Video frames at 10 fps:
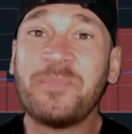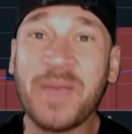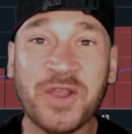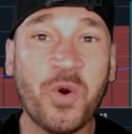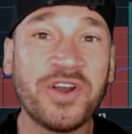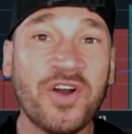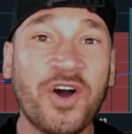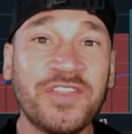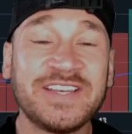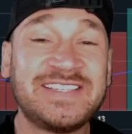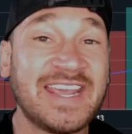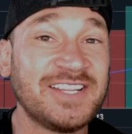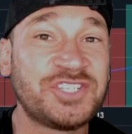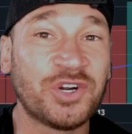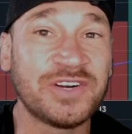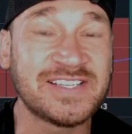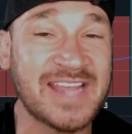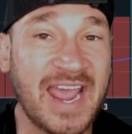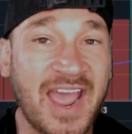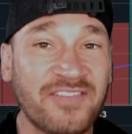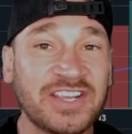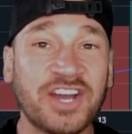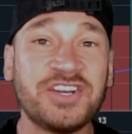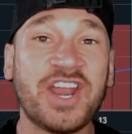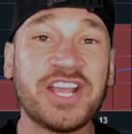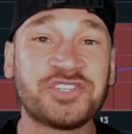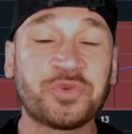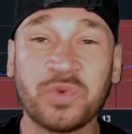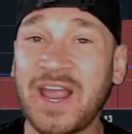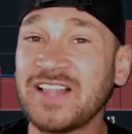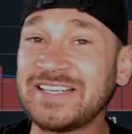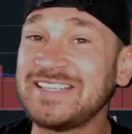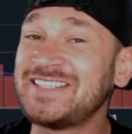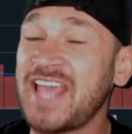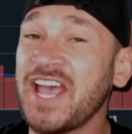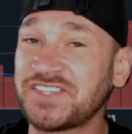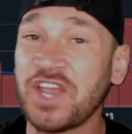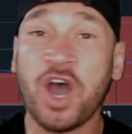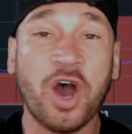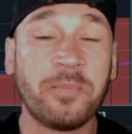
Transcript: Bitcoin on the daily chart is having a nice rally. Yes, a